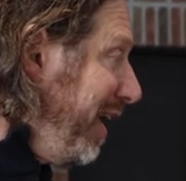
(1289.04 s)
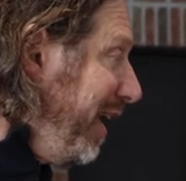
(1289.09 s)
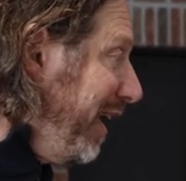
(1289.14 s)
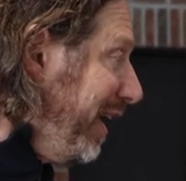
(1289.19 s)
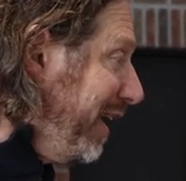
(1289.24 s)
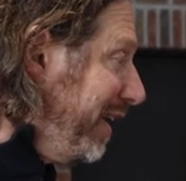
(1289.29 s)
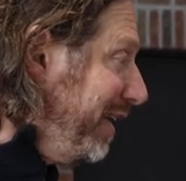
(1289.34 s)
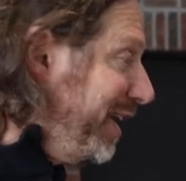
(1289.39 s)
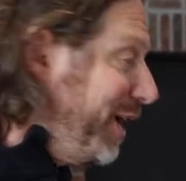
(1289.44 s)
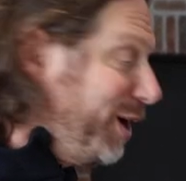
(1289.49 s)

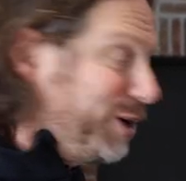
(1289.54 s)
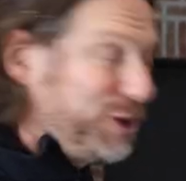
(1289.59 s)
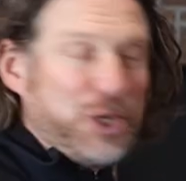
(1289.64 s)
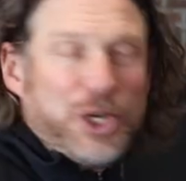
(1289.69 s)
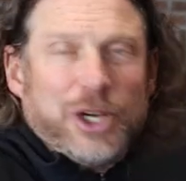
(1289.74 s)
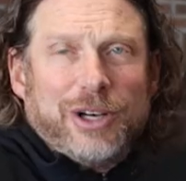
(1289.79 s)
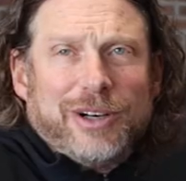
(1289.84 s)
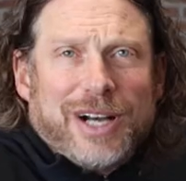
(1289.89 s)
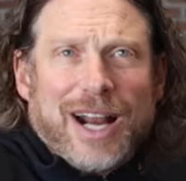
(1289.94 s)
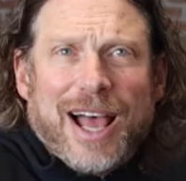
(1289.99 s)
And you know,
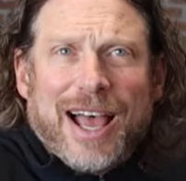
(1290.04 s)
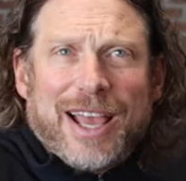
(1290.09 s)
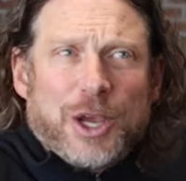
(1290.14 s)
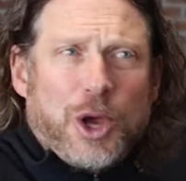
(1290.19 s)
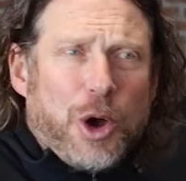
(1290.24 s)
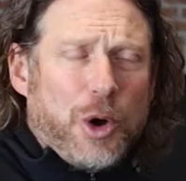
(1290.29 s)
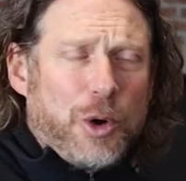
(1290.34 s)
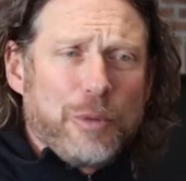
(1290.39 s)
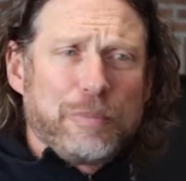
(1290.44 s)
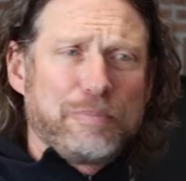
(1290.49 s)
Jill and I
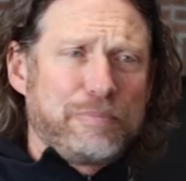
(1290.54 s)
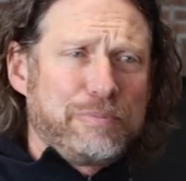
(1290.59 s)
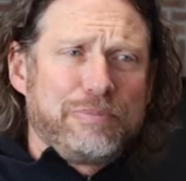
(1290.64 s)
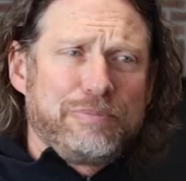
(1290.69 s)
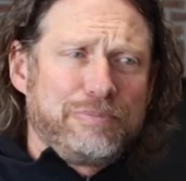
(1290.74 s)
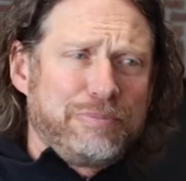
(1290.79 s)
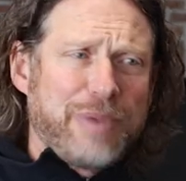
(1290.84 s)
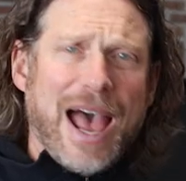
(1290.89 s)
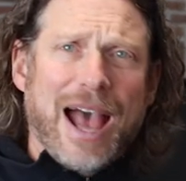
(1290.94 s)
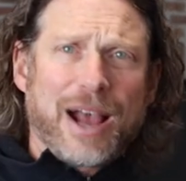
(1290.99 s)
go
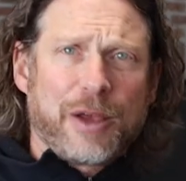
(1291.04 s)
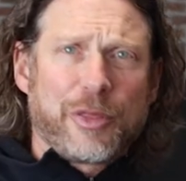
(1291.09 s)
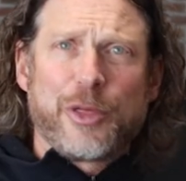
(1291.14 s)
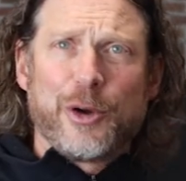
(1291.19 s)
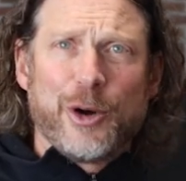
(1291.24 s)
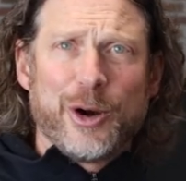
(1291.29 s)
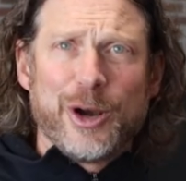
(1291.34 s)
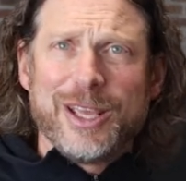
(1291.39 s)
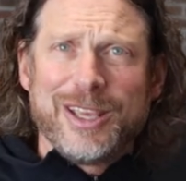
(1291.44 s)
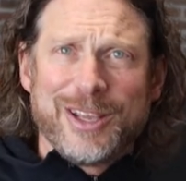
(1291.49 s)
back
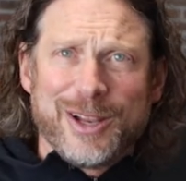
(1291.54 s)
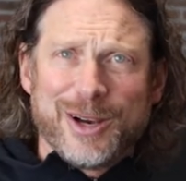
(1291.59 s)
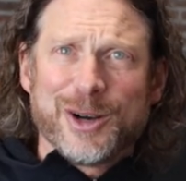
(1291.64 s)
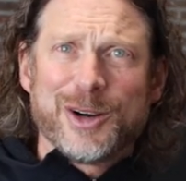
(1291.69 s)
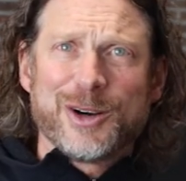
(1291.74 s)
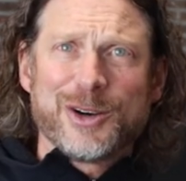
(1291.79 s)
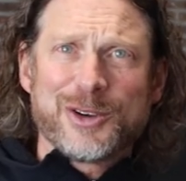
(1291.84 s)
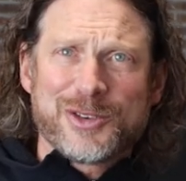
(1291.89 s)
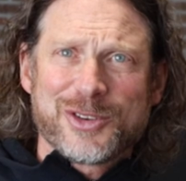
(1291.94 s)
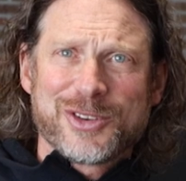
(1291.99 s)
30
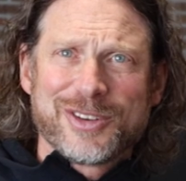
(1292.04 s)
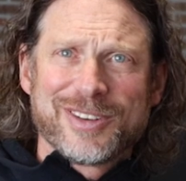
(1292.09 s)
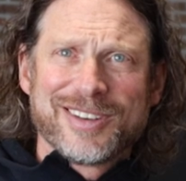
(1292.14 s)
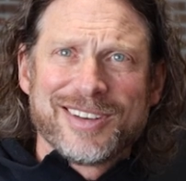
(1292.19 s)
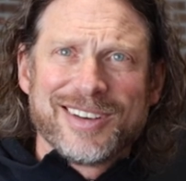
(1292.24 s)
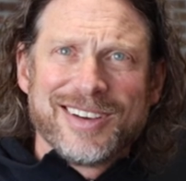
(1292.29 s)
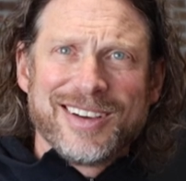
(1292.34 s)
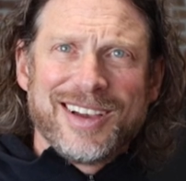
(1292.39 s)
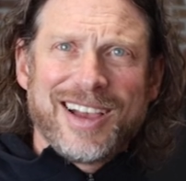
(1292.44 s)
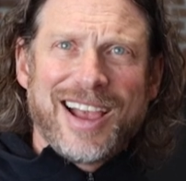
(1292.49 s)
years.
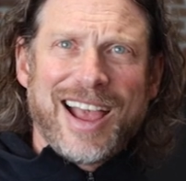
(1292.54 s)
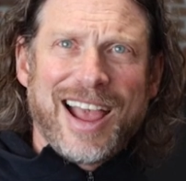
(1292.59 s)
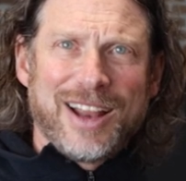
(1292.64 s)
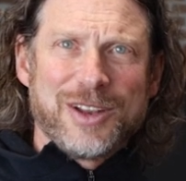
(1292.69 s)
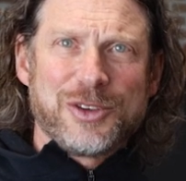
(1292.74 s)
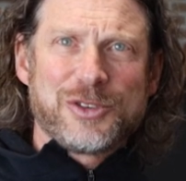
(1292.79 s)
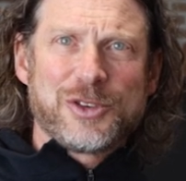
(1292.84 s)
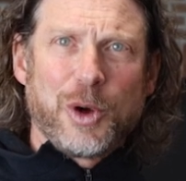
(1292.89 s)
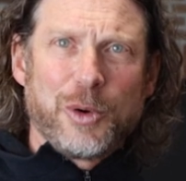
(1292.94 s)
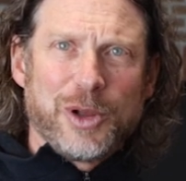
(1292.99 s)

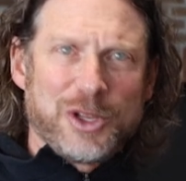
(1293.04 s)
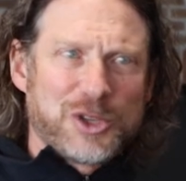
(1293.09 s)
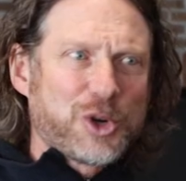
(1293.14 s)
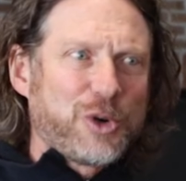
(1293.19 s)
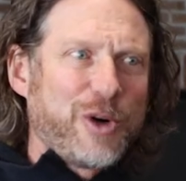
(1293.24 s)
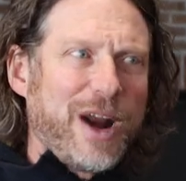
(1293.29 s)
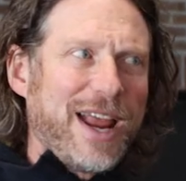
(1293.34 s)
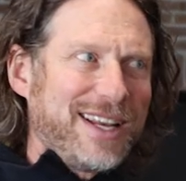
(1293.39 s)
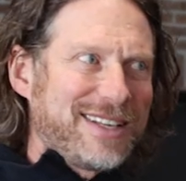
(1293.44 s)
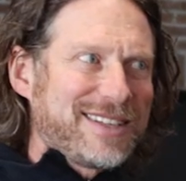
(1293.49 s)
And so it's
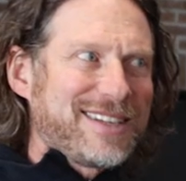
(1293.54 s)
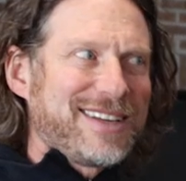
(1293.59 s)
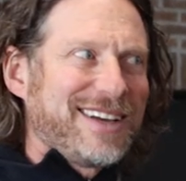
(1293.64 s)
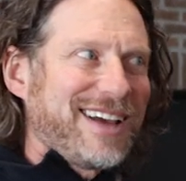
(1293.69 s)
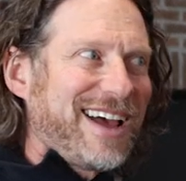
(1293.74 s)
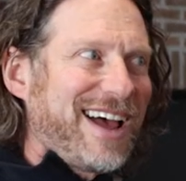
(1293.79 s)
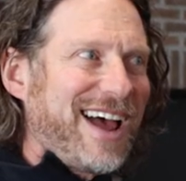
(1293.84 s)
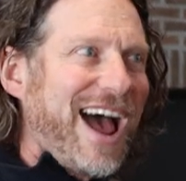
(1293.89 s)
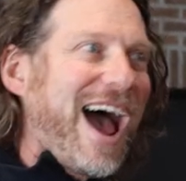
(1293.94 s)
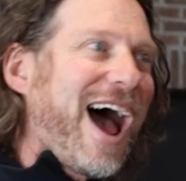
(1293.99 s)
great
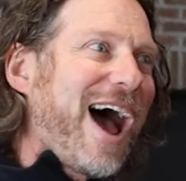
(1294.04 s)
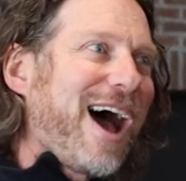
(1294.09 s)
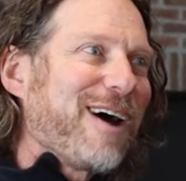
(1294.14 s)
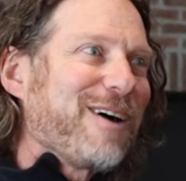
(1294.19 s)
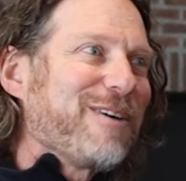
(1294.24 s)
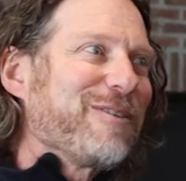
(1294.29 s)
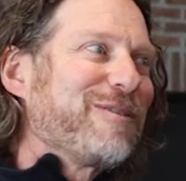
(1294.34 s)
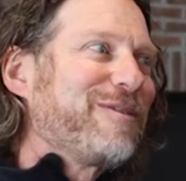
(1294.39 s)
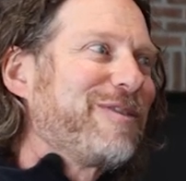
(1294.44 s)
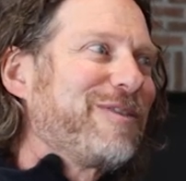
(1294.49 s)
to
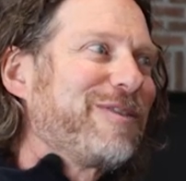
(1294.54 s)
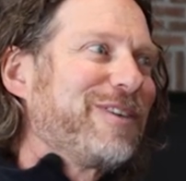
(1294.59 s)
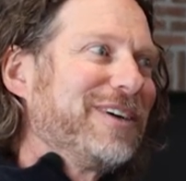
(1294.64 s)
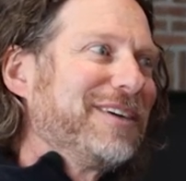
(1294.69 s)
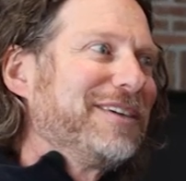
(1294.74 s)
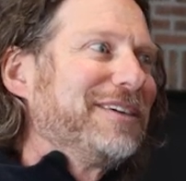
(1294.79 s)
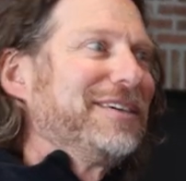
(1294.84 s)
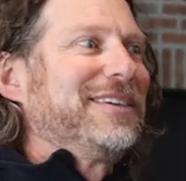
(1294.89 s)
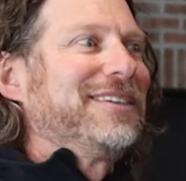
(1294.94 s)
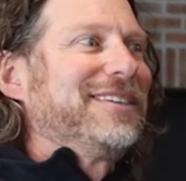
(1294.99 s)
have
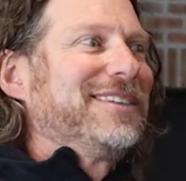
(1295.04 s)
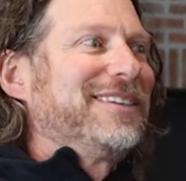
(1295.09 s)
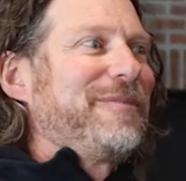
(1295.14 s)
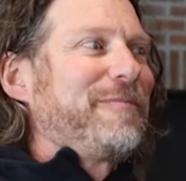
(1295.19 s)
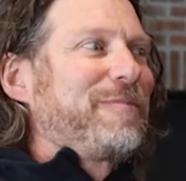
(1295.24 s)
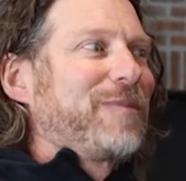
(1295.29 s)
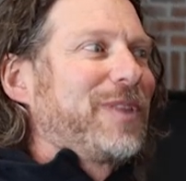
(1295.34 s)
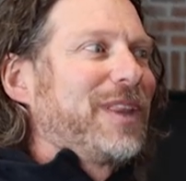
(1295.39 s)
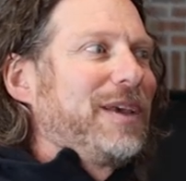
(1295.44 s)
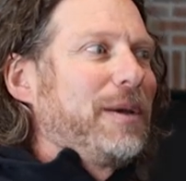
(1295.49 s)

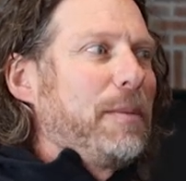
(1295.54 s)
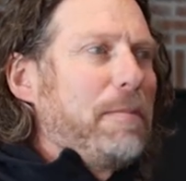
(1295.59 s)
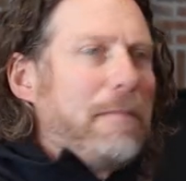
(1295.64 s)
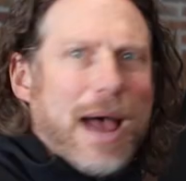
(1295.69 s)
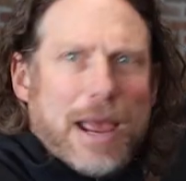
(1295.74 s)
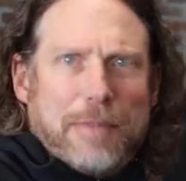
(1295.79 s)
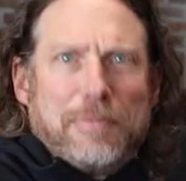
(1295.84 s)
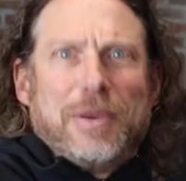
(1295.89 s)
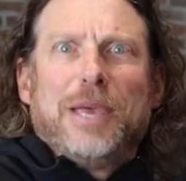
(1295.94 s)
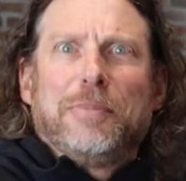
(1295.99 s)

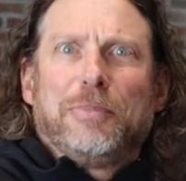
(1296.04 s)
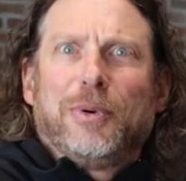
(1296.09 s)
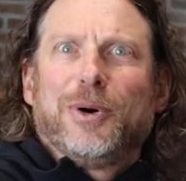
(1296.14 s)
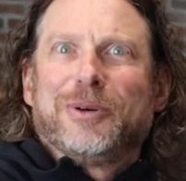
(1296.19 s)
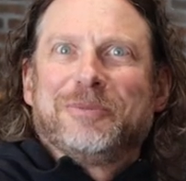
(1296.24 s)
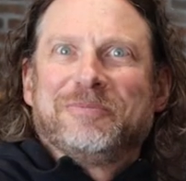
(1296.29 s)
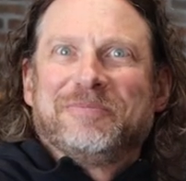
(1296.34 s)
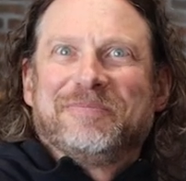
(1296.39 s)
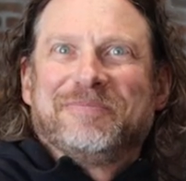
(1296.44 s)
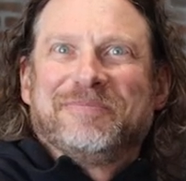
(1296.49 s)
my
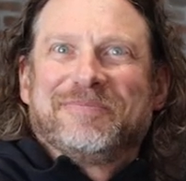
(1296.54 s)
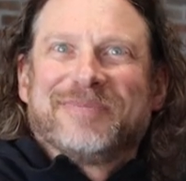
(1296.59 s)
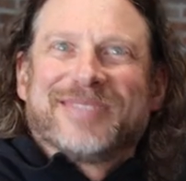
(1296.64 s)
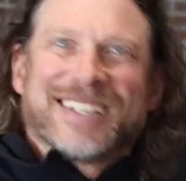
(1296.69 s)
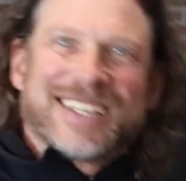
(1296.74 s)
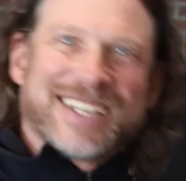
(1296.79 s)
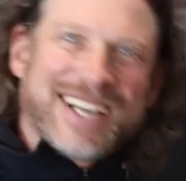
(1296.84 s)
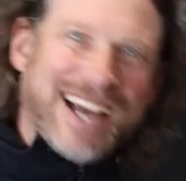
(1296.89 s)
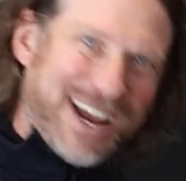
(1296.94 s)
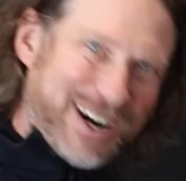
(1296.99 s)
people
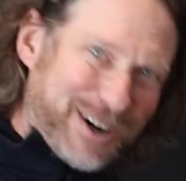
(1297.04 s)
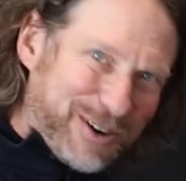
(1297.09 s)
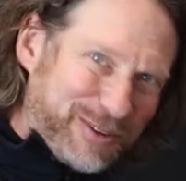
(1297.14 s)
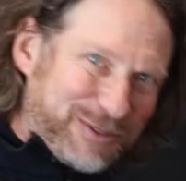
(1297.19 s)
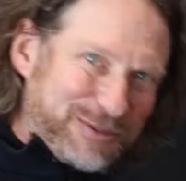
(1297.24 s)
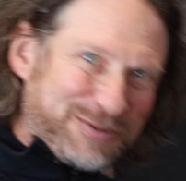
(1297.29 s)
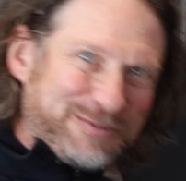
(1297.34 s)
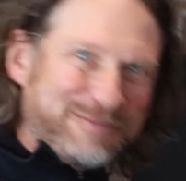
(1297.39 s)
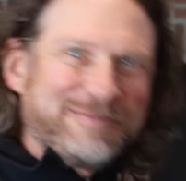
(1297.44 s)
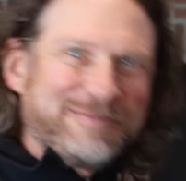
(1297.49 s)
kind of